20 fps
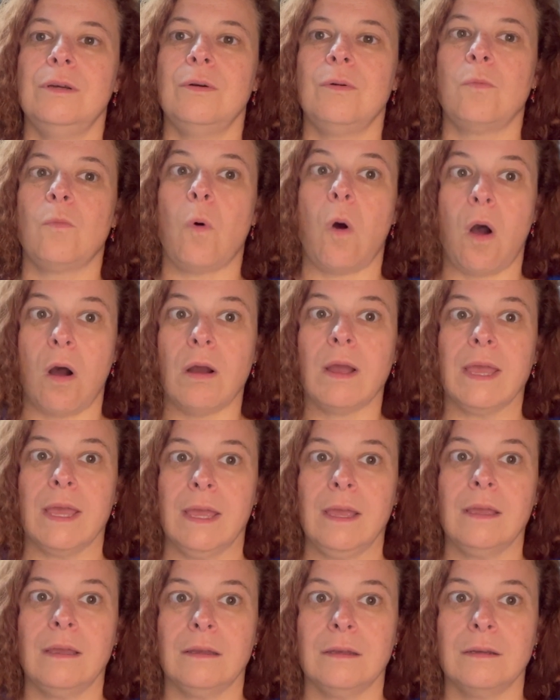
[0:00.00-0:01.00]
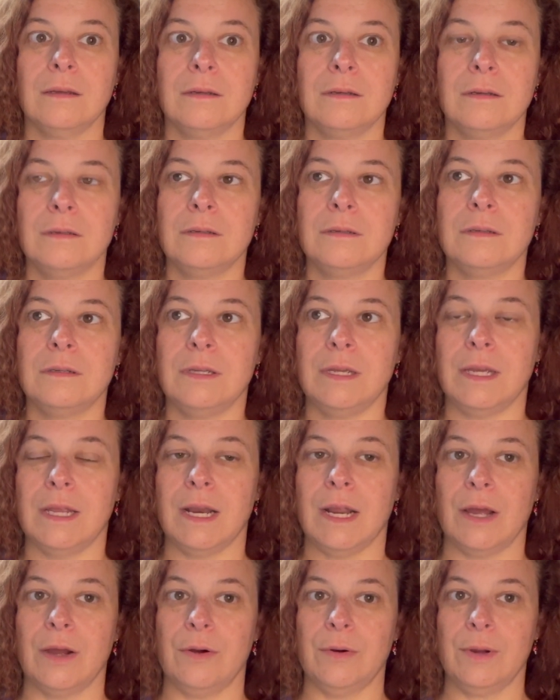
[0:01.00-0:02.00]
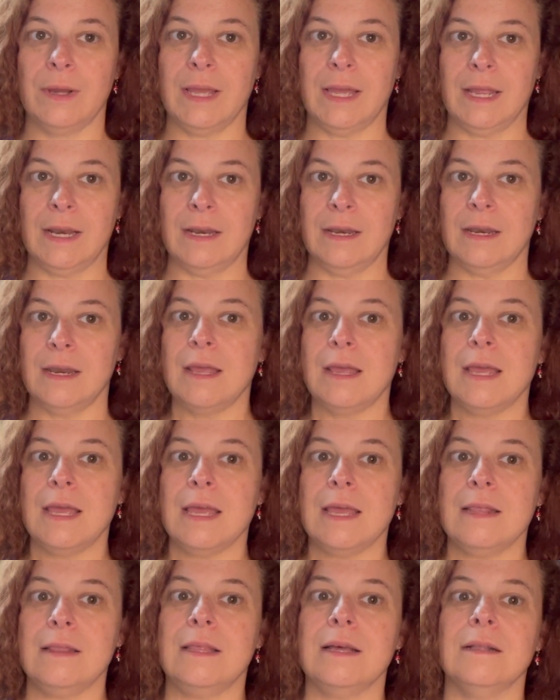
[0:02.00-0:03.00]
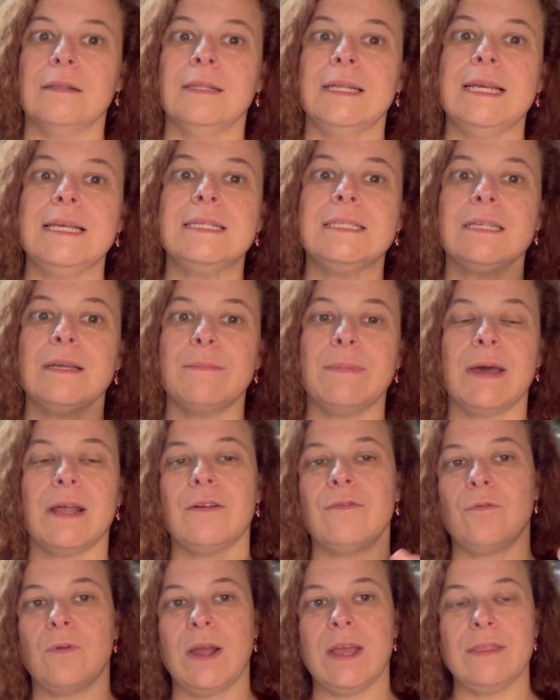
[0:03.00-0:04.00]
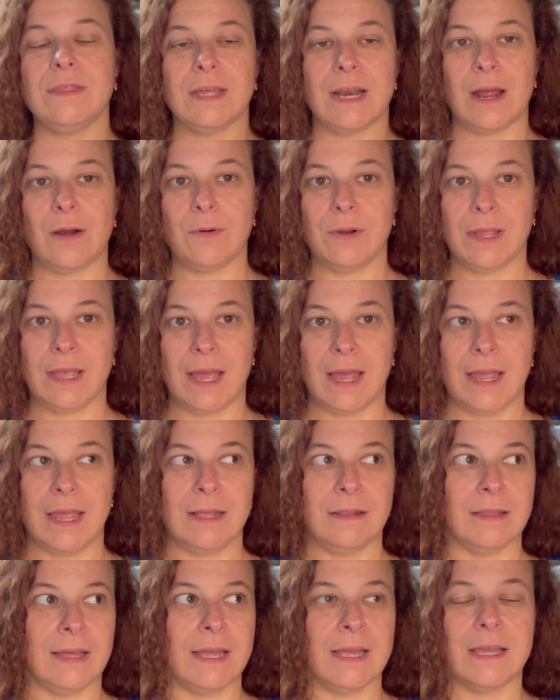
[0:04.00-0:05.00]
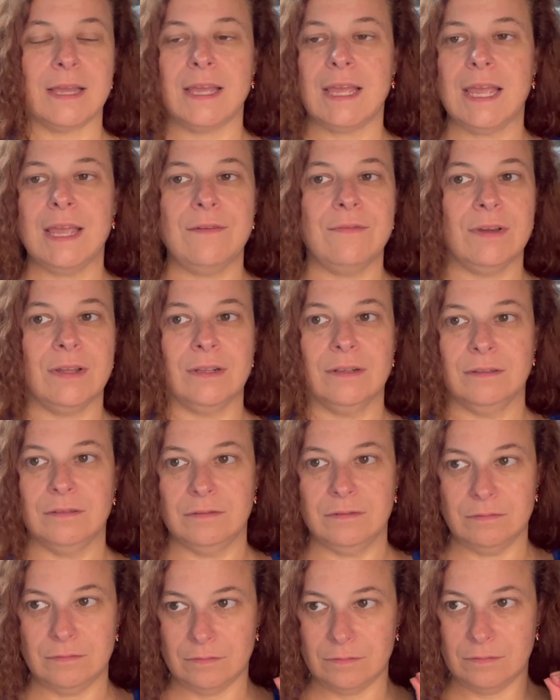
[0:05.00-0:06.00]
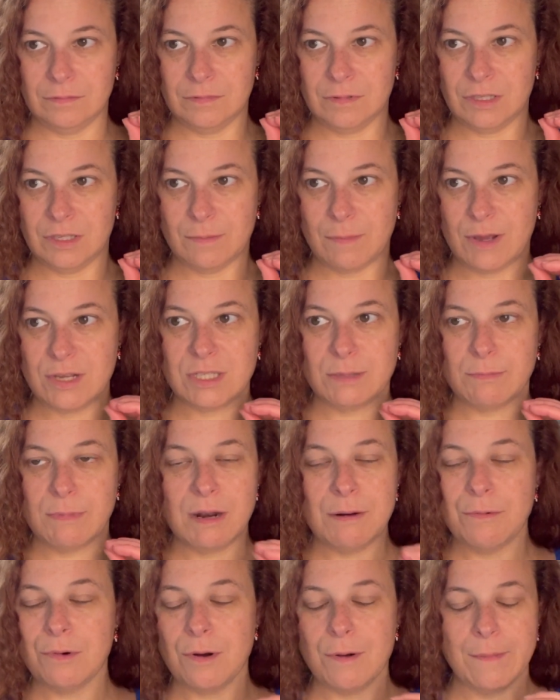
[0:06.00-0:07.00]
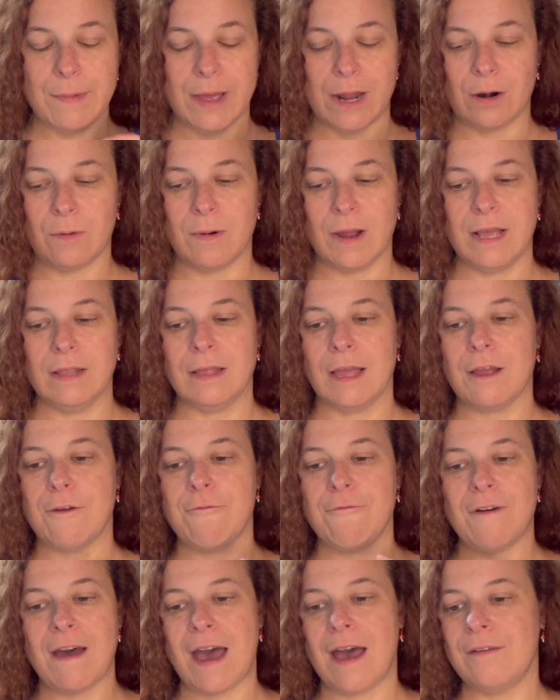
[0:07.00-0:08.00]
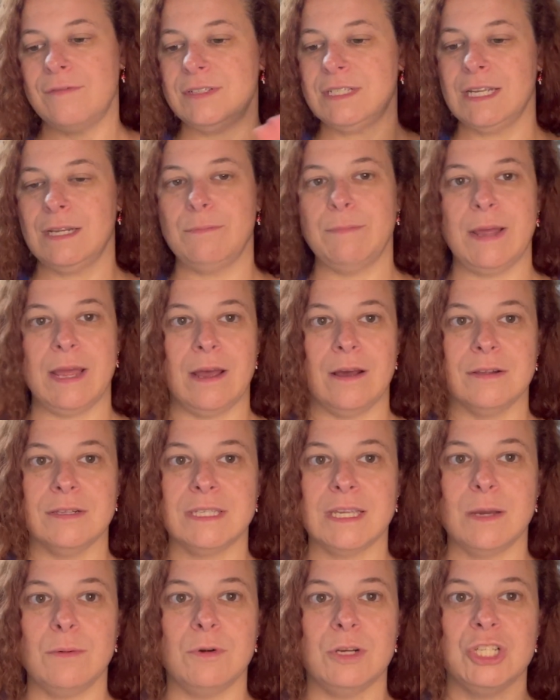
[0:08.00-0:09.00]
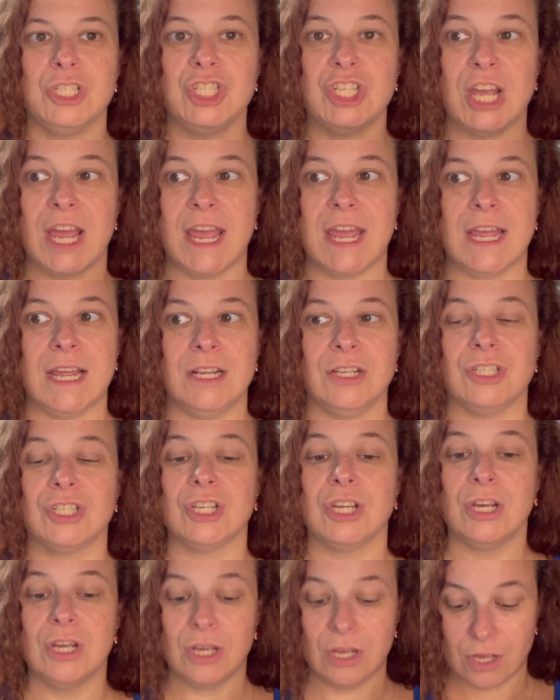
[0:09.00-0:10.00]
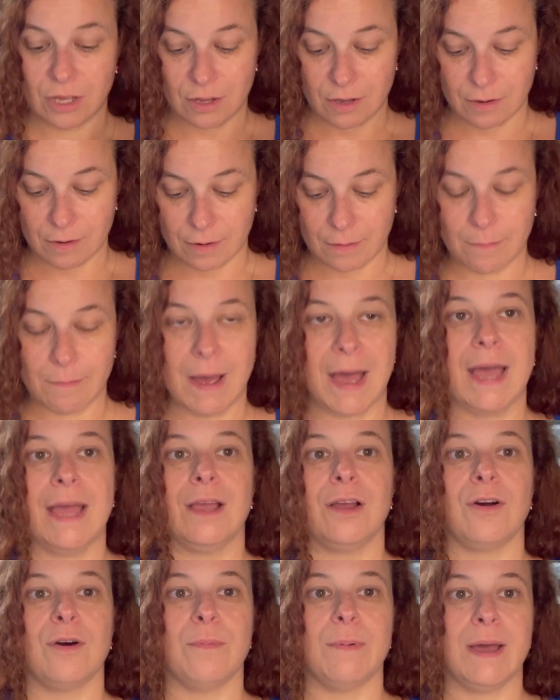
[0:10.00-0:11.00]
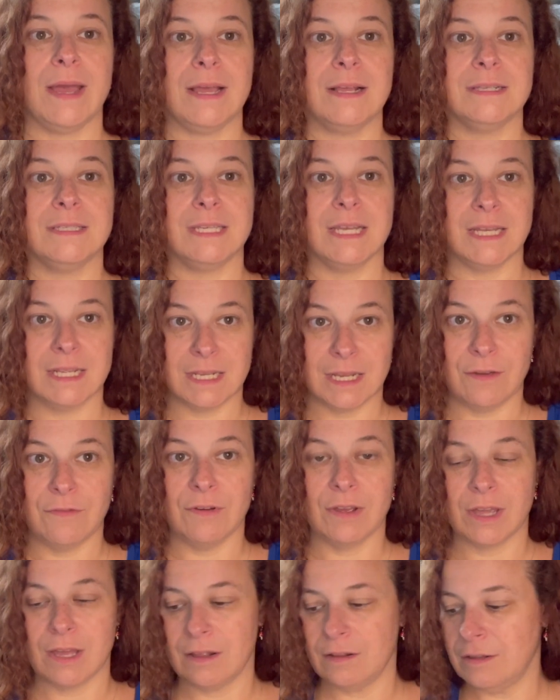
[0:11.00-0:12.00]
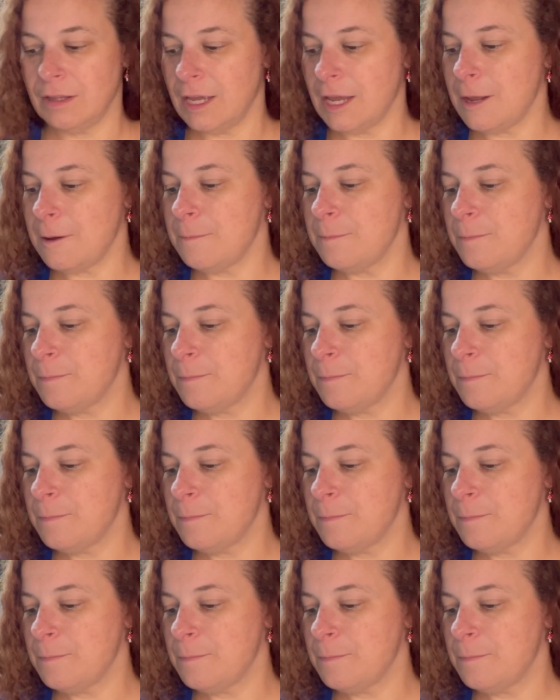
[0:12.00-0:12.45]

walking, you know, and the least amount of weight that I would gain, like even the most minimal amount of weight, like five, ten pounds, it would change my ankle pain significantly.